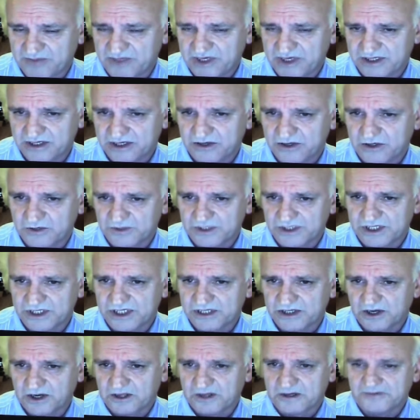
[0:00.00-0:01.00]
piece of human
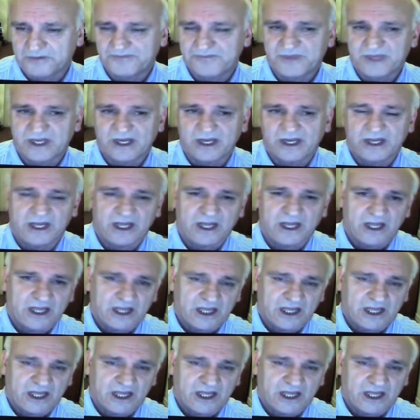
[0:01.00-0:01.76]
skull. Right.